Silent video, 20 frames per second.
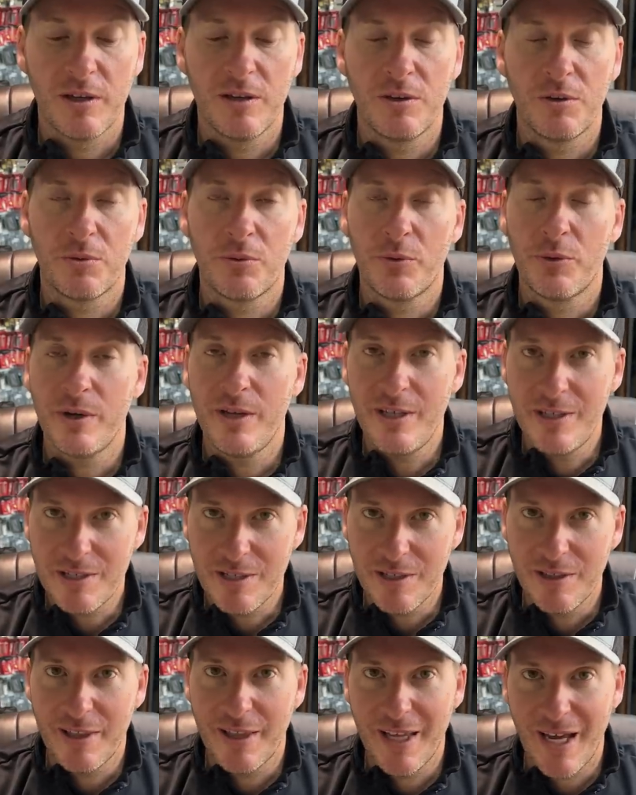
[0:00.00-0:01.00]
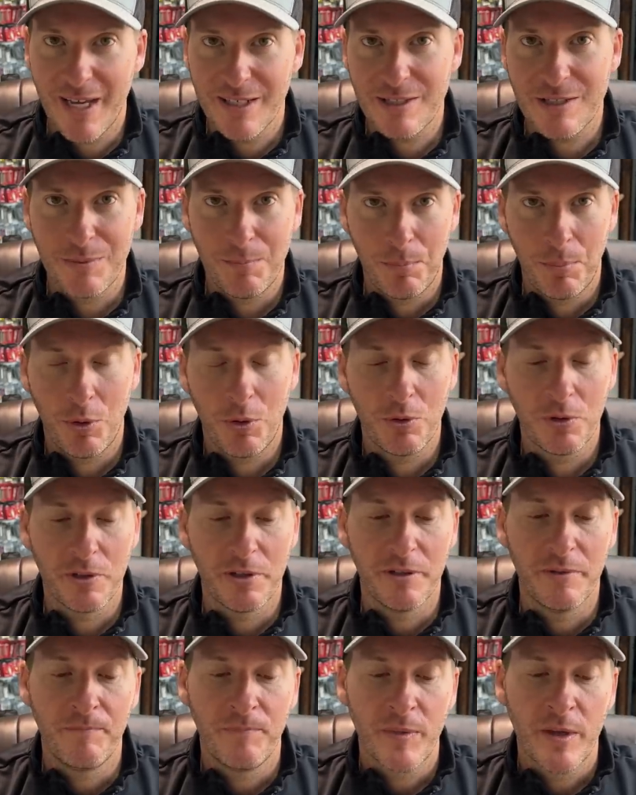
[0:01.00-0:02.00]
And the reason that's
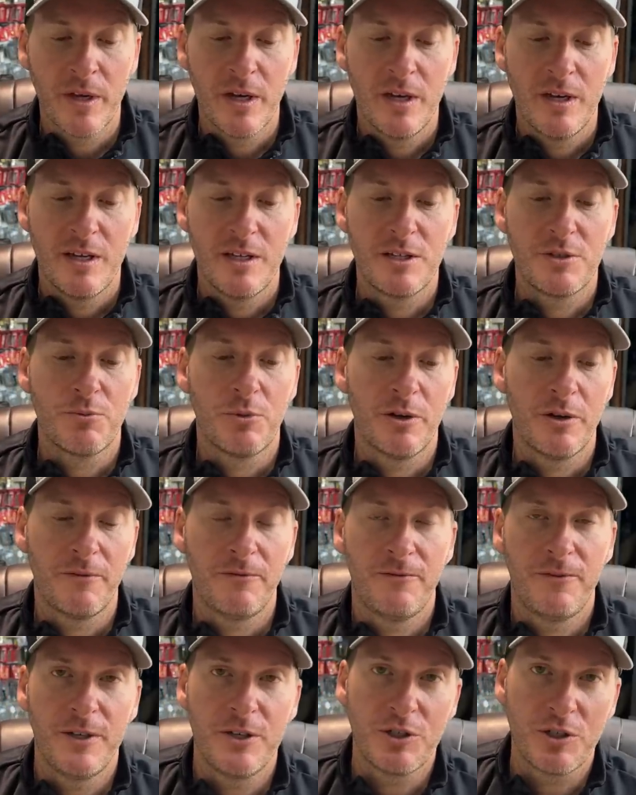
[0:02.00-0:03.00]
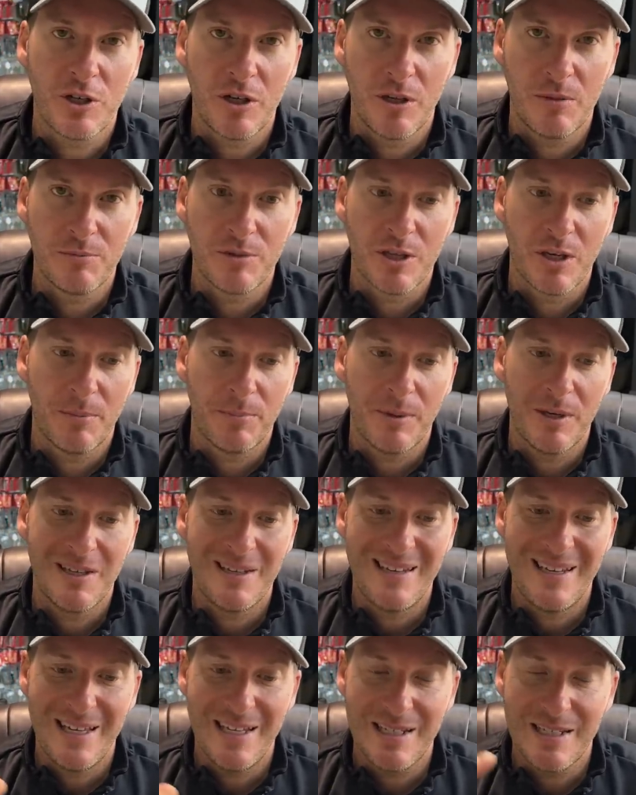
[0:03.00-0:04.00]
important is when a fish comes up
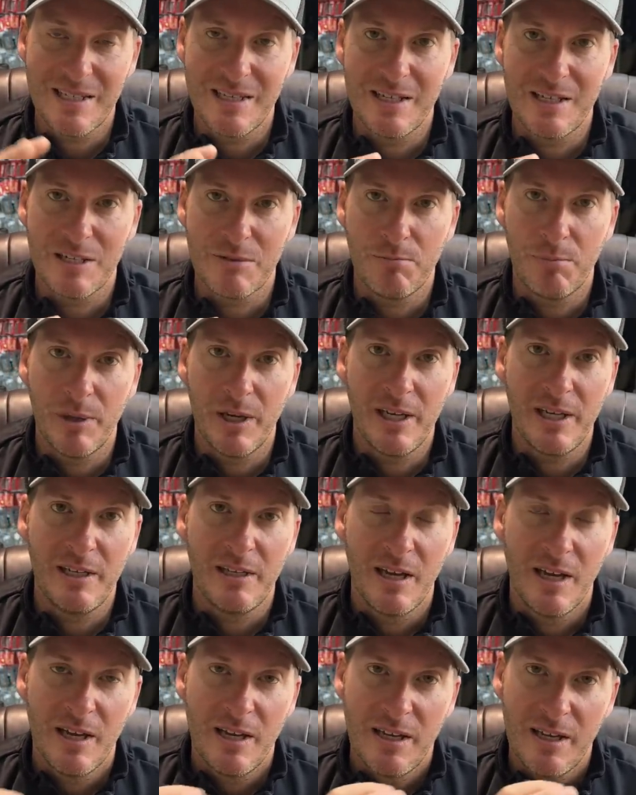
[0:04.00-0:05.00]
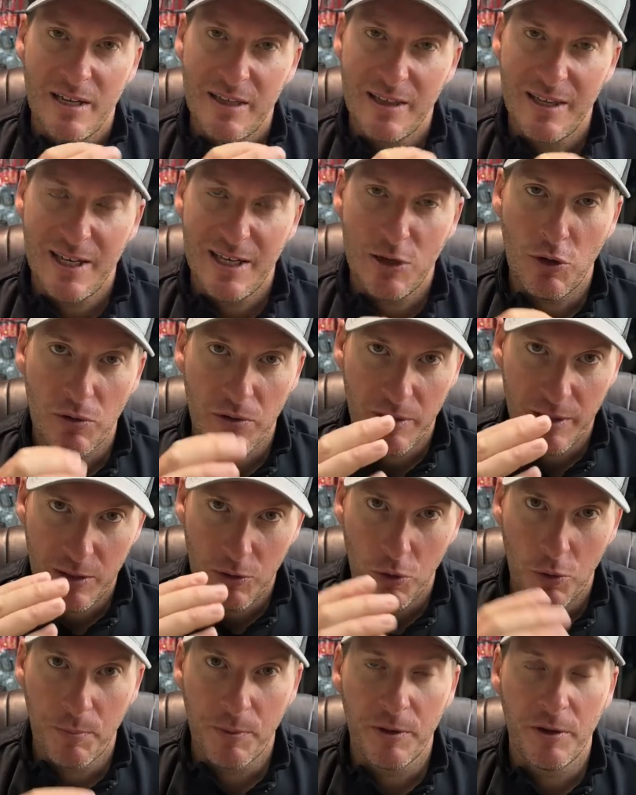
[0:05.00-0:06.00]
and hits this bait and they
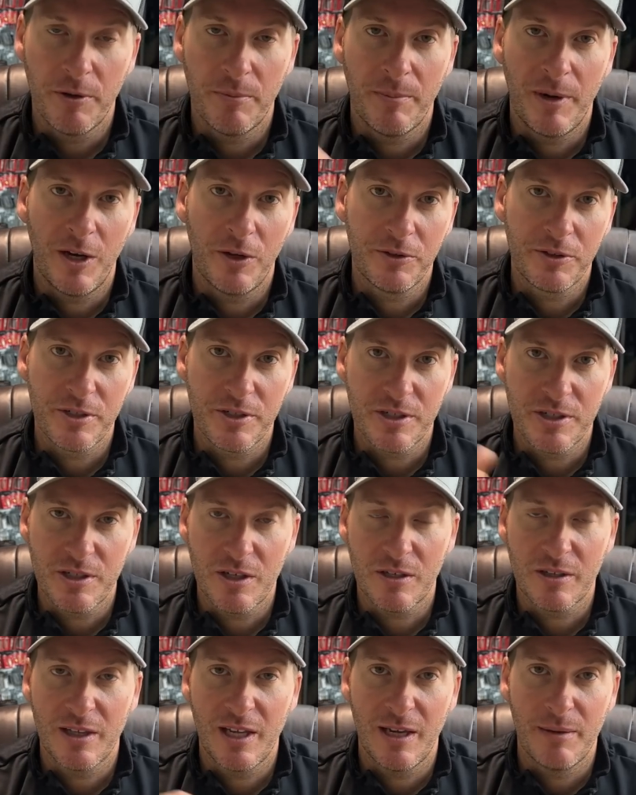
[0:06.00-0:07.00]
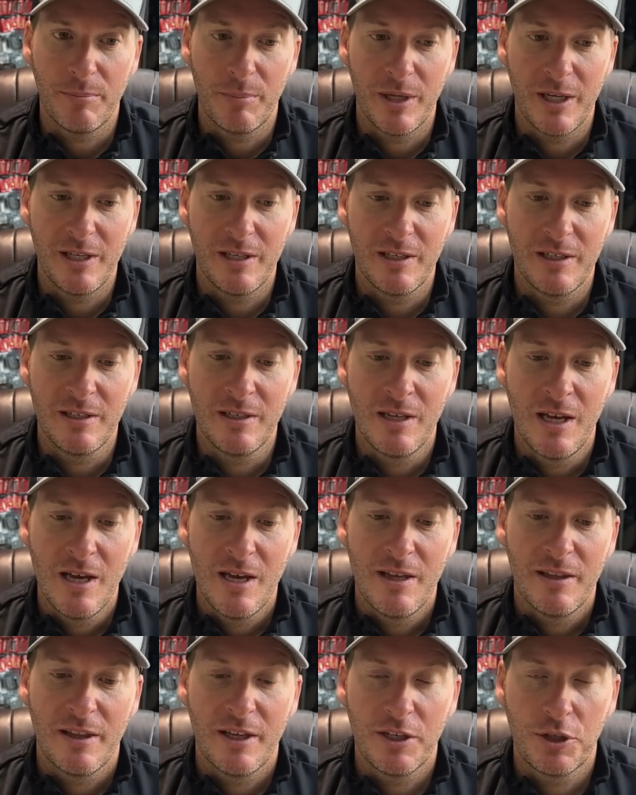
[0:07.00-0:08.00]
open their mouth to suck that bait in,
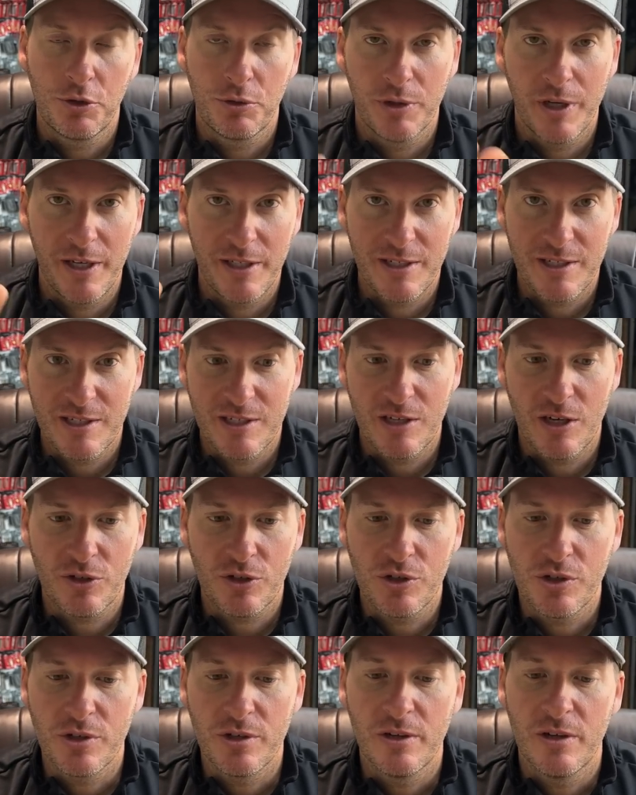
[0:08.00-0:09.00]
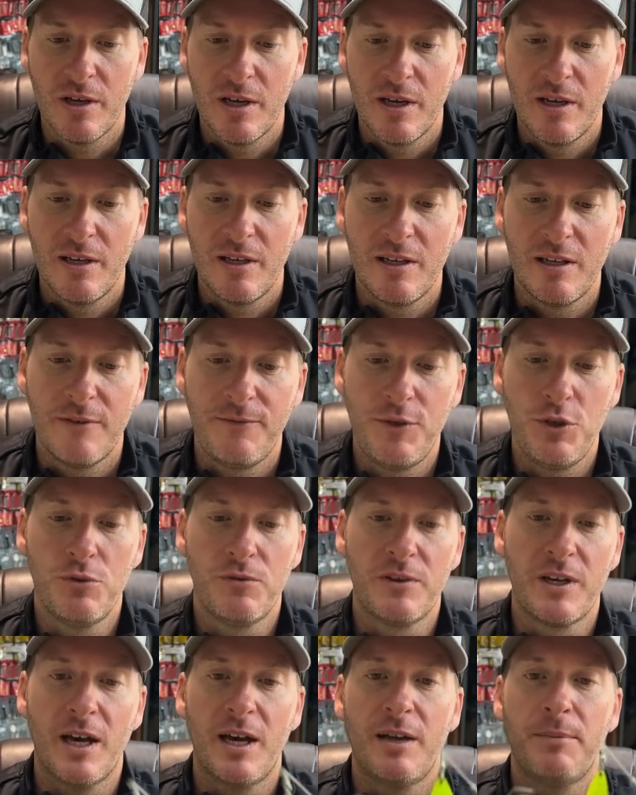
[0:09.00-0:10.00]
they create suction. And if
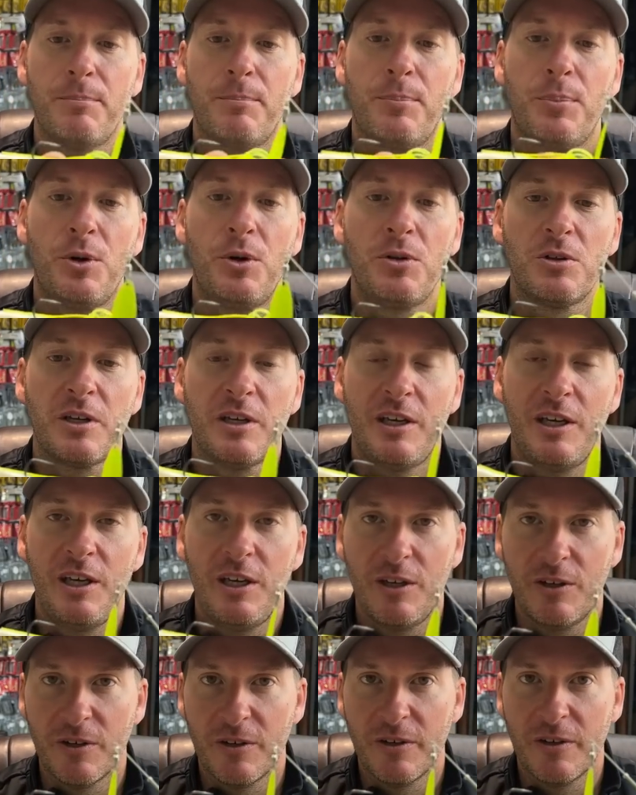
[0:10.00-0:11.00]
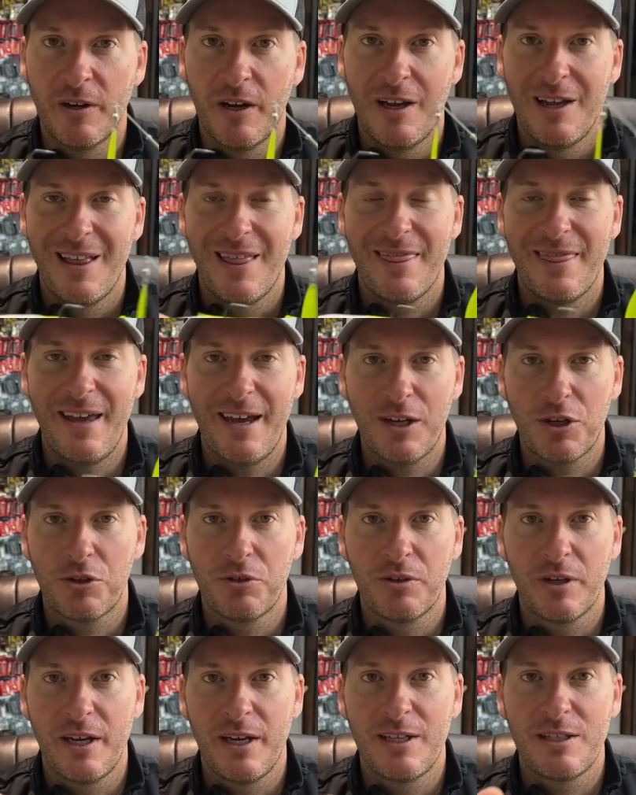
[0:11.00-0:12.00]
you've got bulk here, that
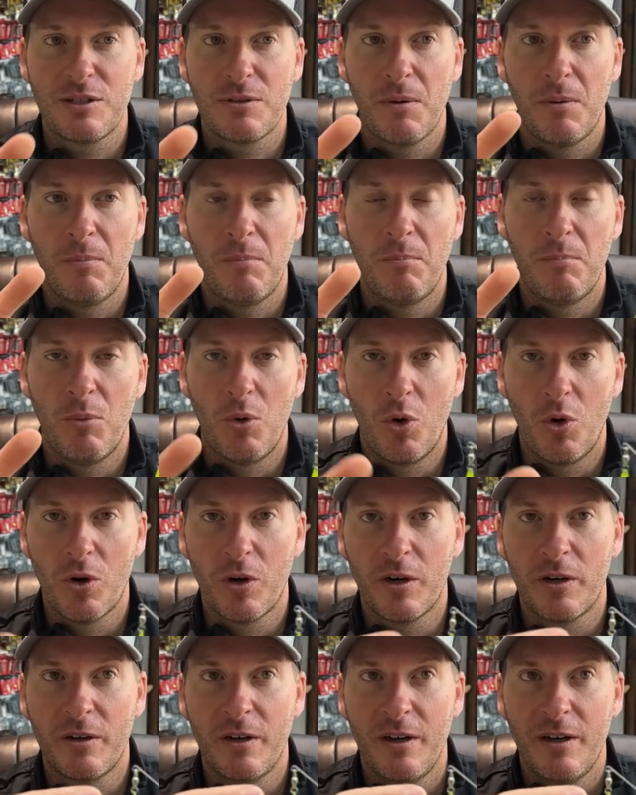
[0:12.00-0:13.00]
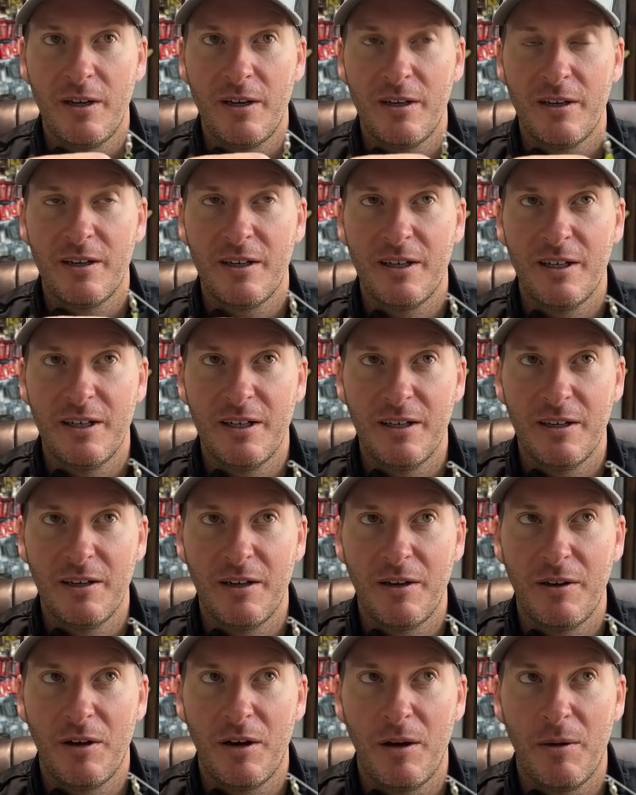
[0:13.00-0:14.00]
creates more
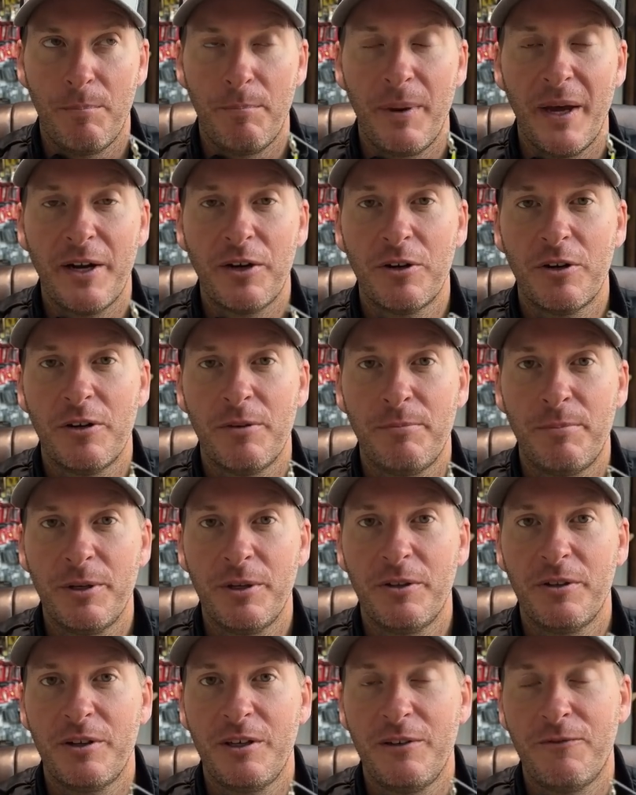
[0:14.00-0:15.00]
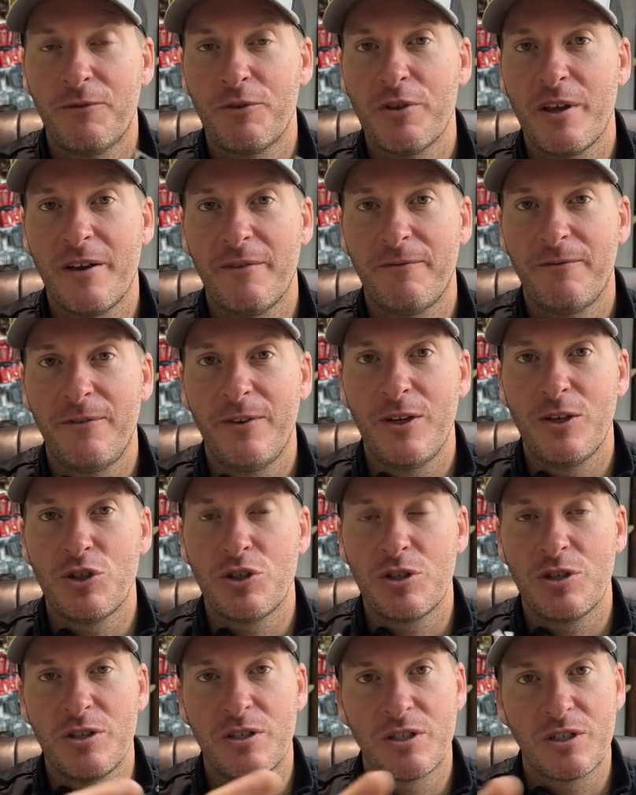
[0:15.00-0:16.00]
a better ability for that
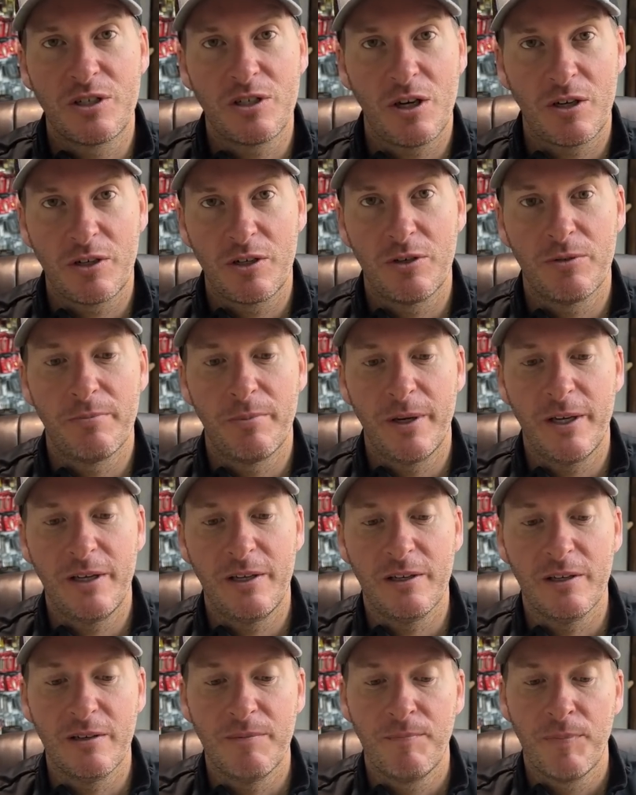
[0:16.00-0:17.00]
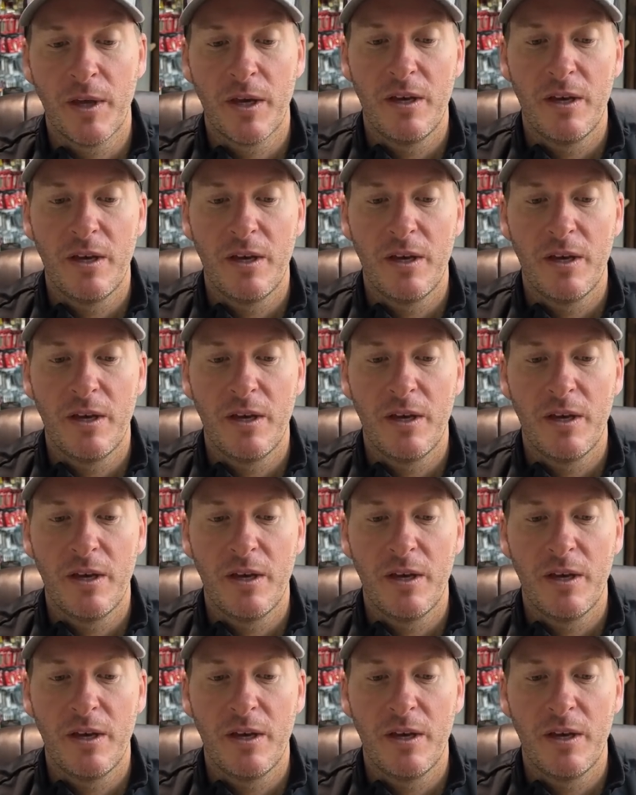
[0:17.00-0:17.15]
fish to suck your bait in.